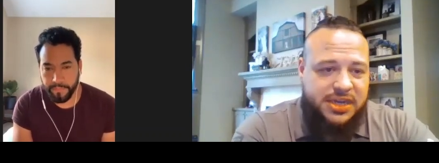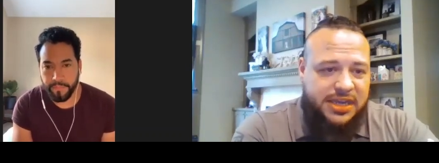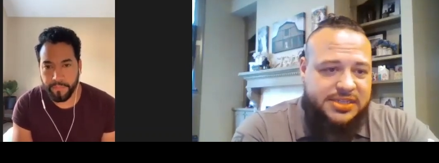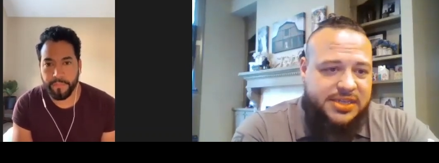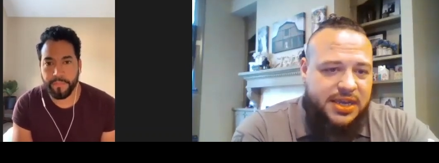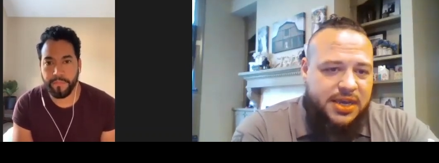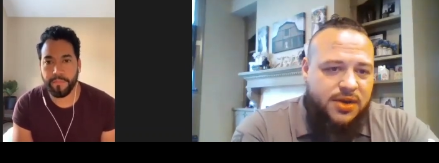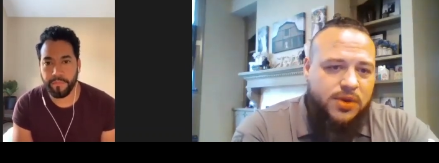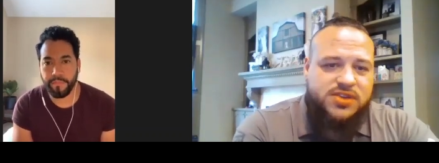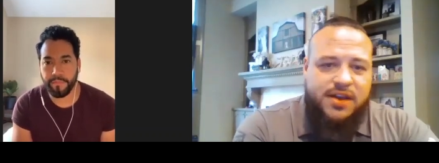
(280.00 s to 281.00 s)
Speaker 1: is
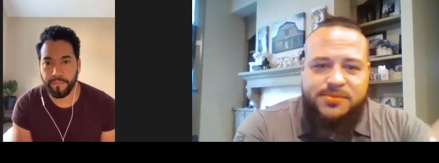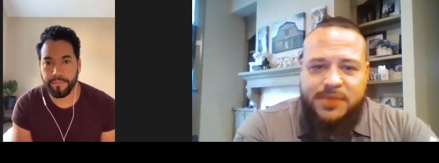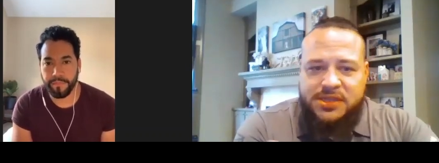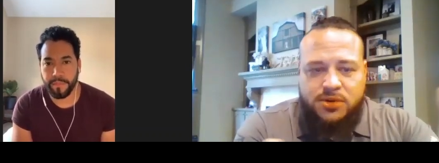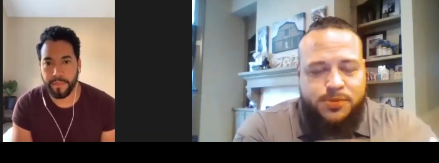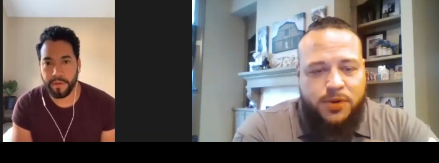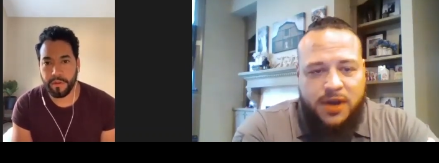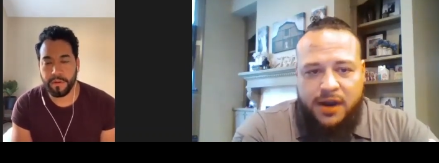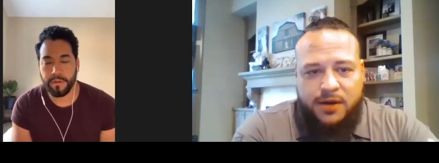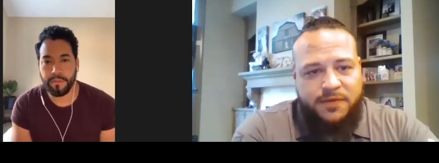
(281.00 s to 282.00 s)
what drives men towards
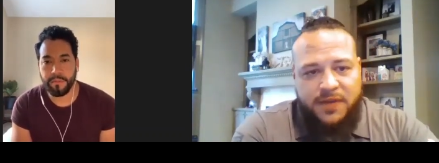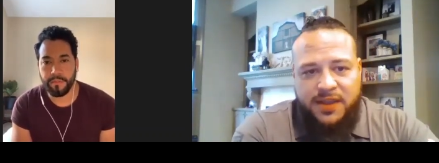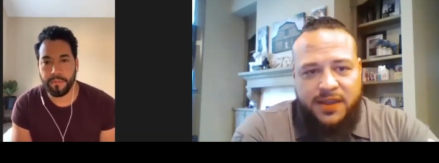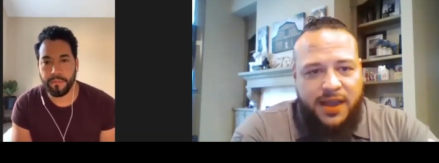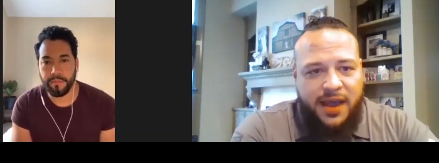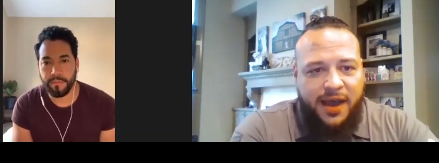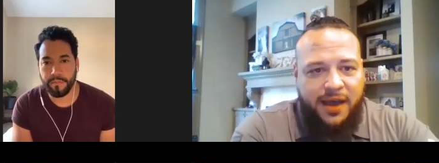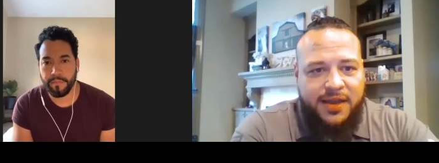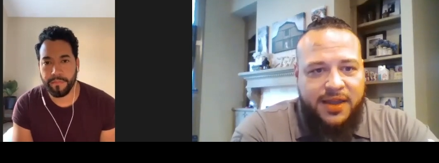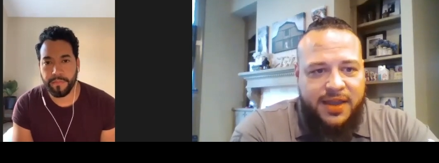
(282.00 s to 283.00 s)
pornography
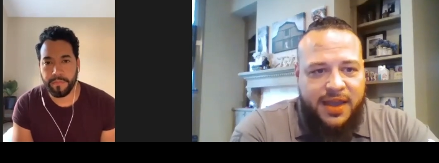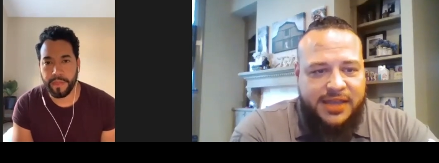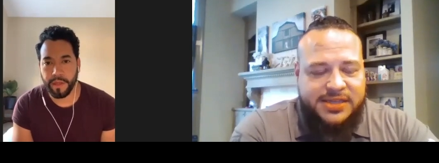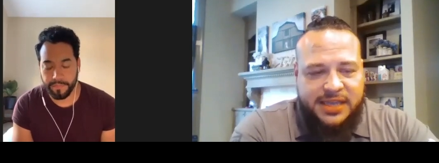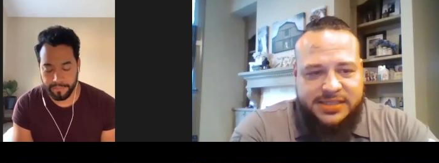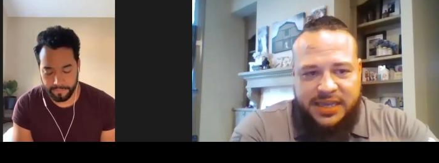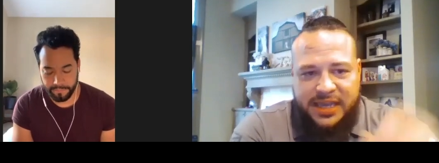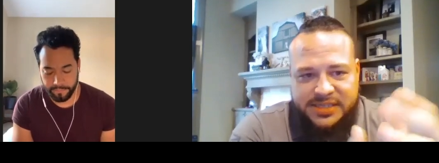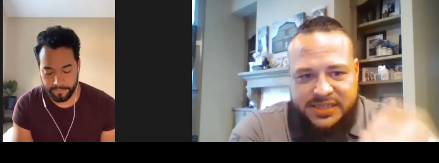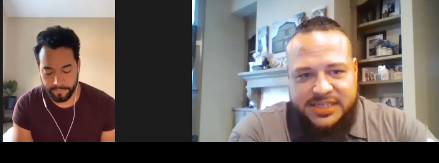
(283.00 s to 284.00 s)
uh, yeah. as,
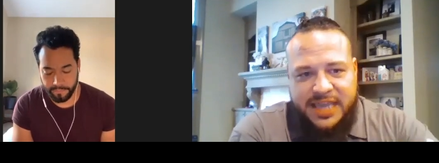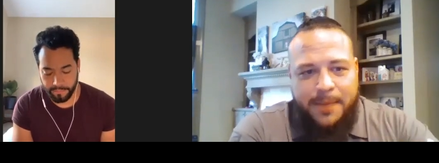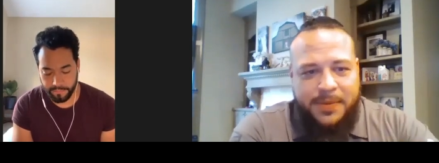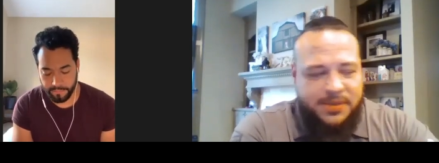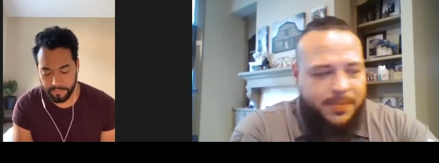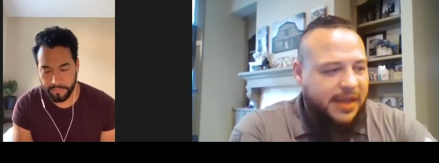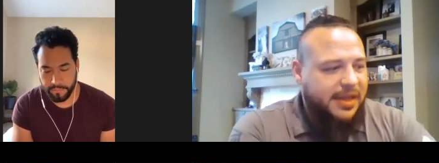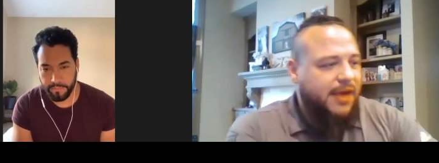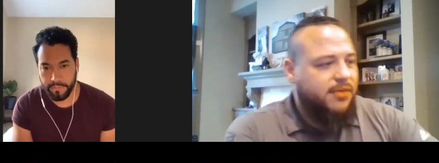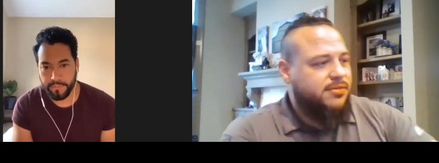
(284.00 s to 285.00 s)
as an escape as a
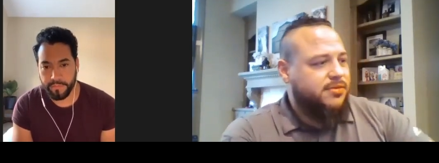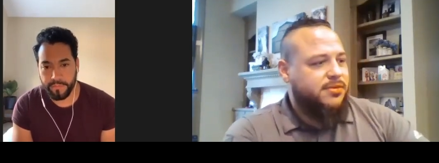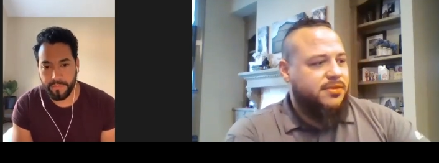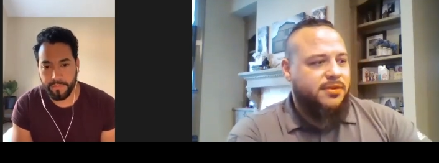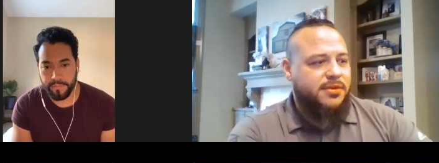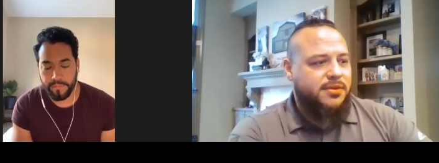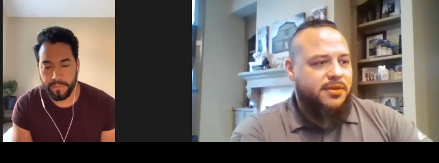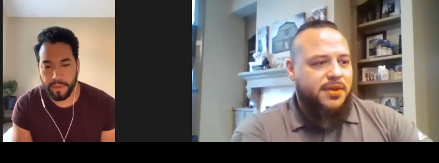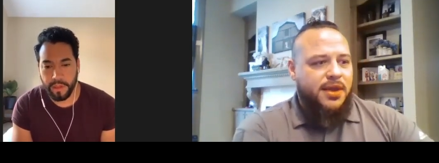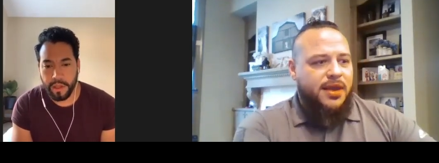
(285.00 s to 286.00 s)
bailout.
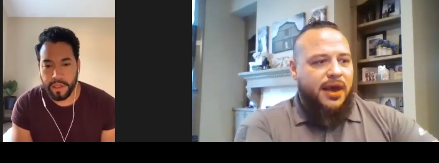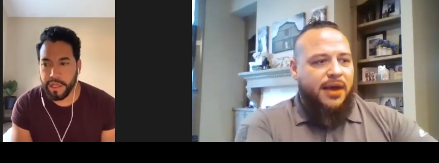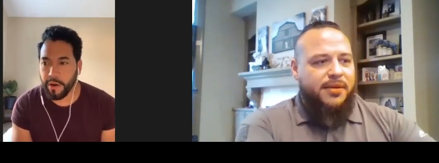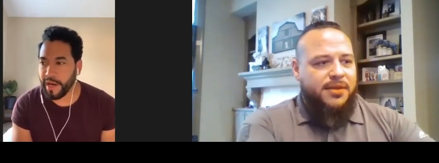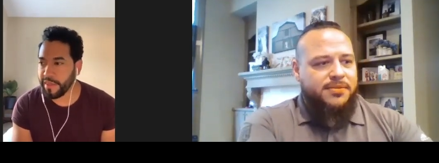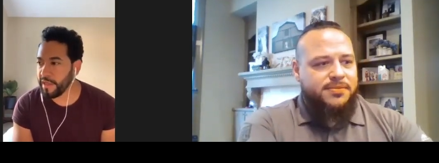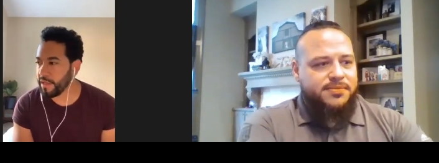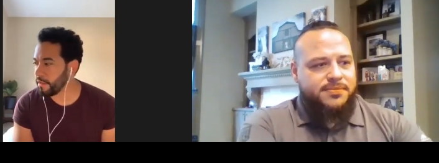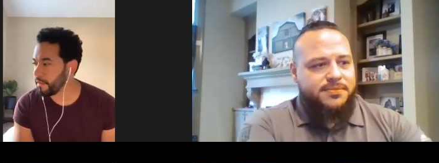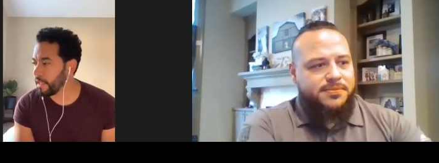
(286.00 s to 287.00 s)
Speaker 2: You know, I
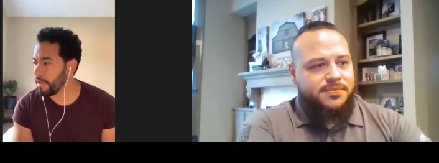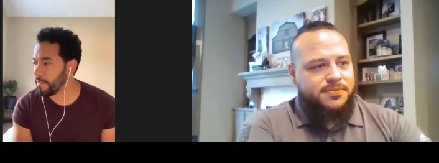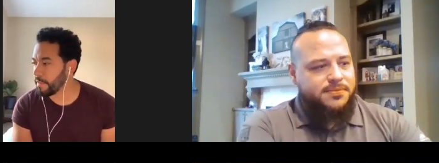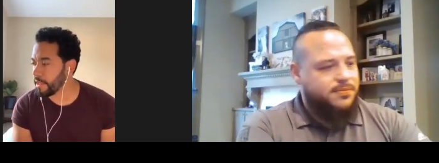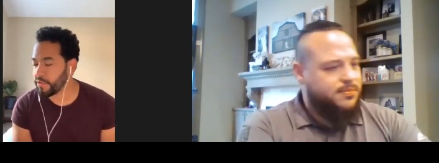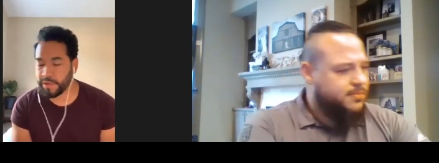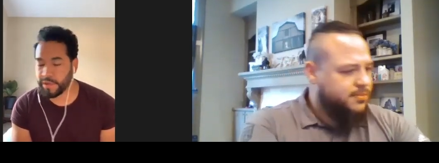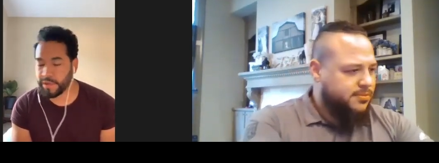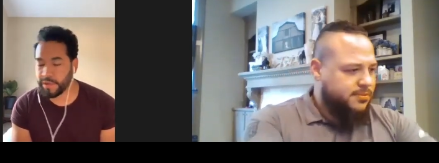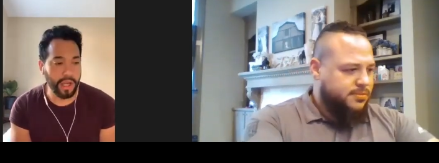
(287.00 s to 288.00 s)
think um,
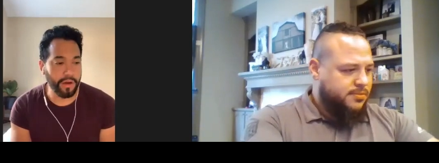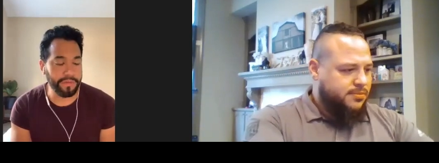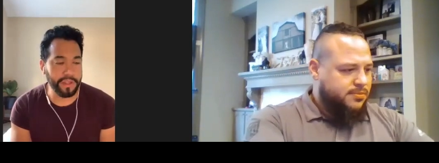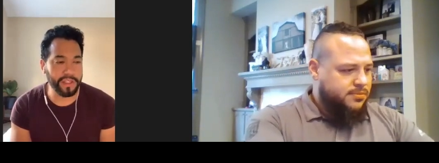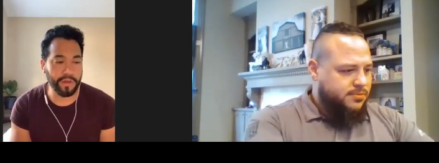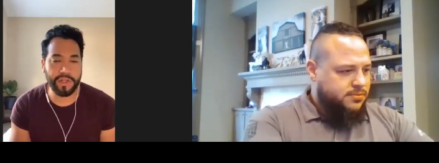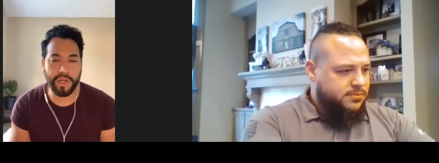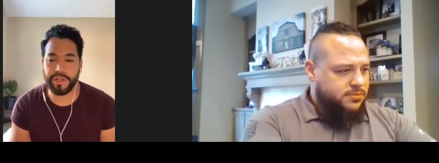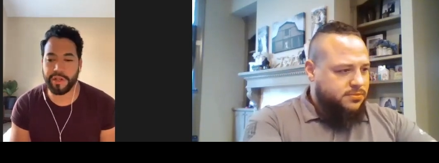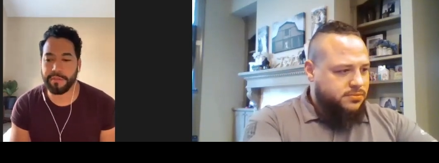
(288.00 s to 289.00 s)
interestingly enough, the
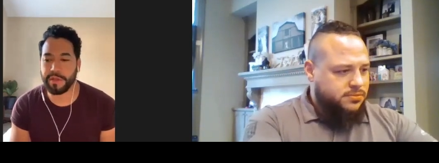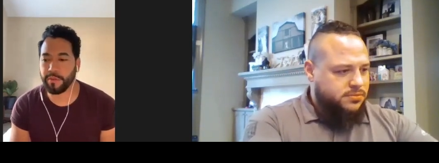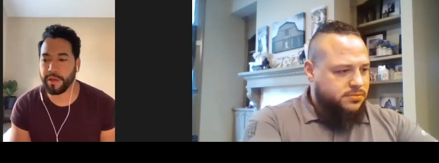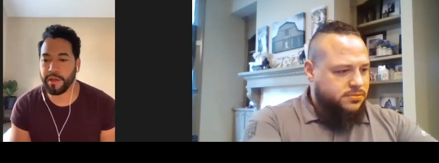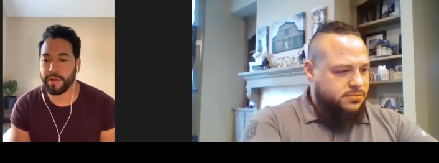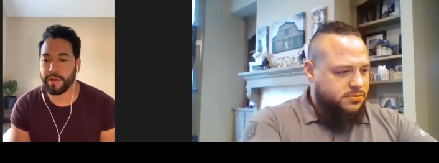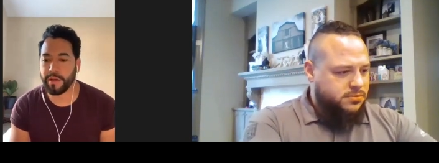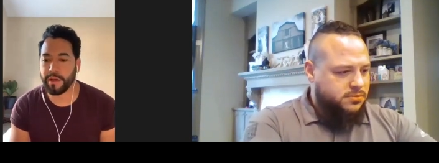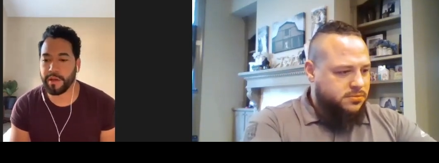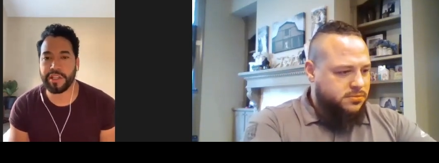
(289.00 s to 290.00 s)
association between there
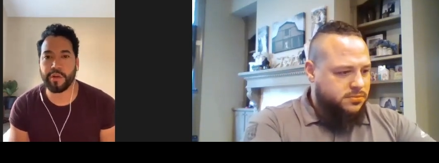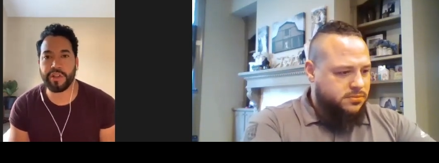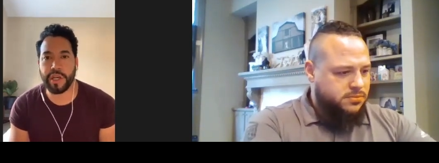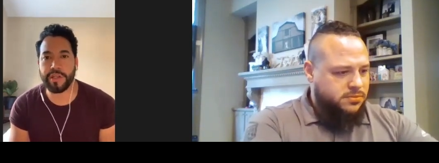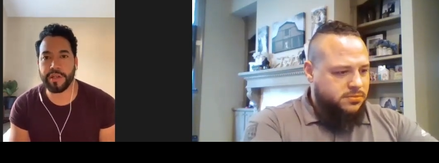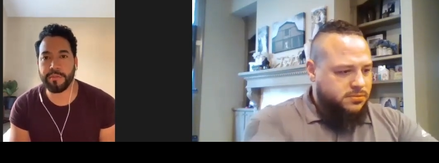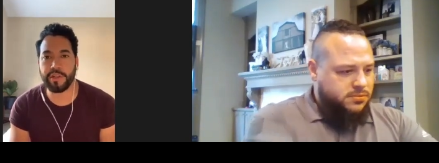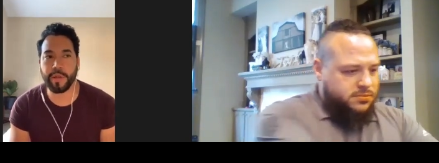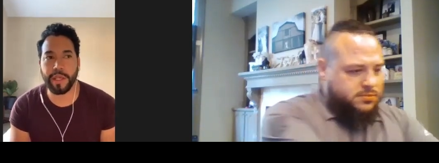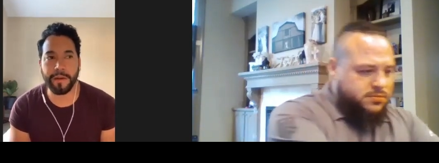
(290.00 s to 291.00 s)
is an association
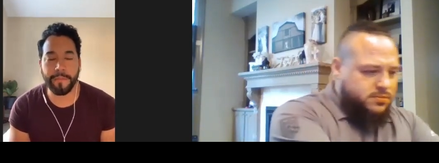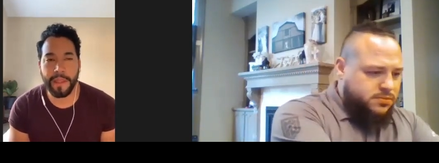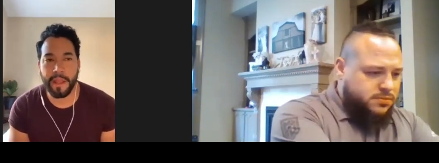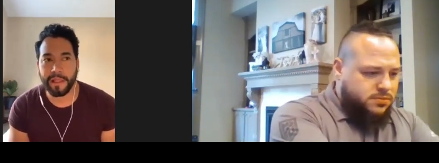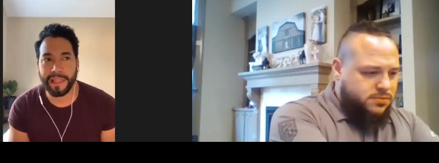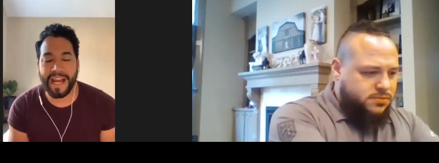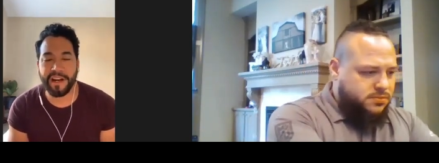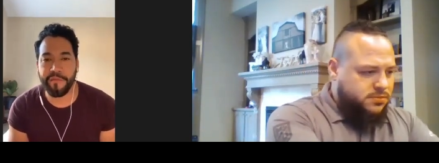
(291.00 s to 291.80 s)
between lack of